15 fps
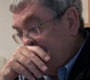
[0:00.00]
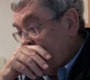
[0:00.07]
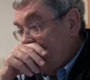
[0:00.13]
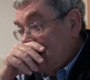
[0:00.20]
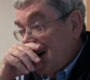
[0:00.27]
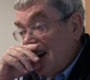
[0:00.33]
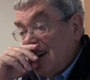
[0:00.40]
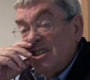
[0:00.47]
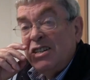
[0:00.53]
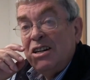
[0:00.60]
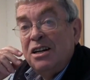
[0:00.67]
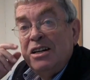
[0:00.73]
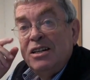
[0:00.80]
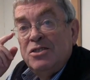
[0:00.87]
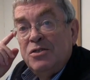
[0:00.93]
it's a
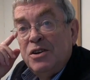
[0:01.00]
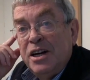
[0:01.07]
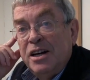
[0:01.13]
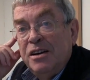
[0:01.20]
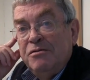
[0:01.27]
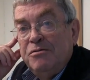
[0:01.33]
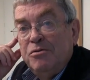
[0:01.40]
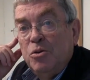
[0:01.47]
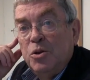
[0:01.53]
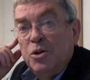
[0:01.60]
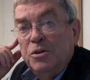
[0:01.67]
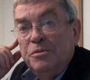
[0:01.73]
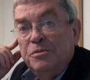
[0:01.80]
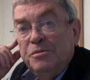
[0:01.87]
national Israeli food,